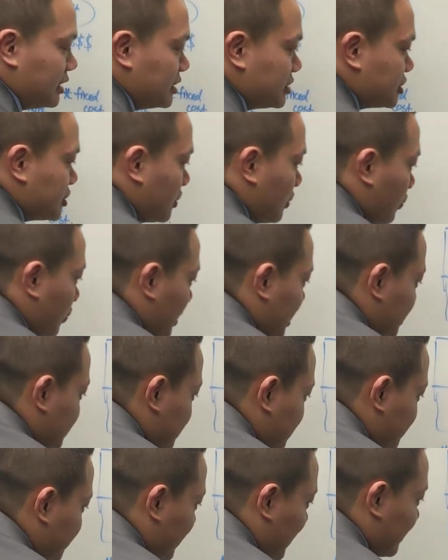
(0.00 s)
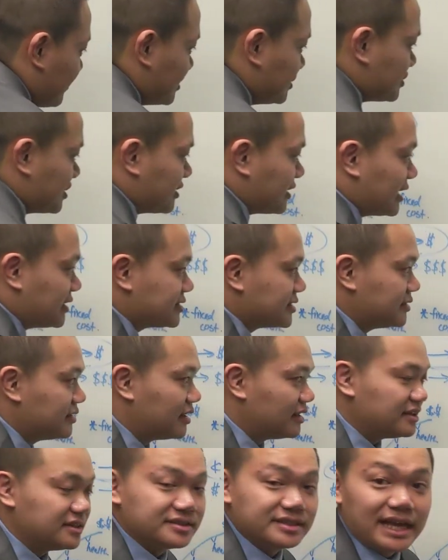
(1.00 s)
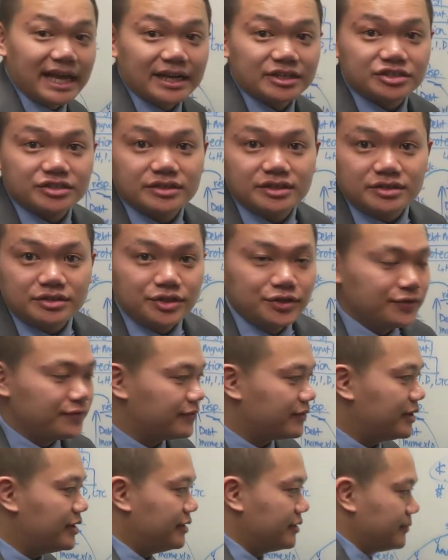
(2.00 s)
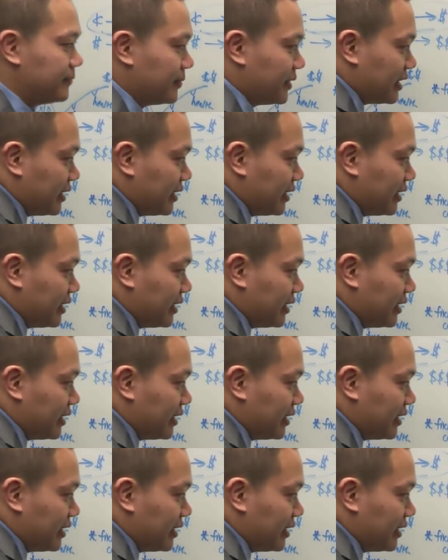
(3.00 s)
So what does this $500,000 actually do for you?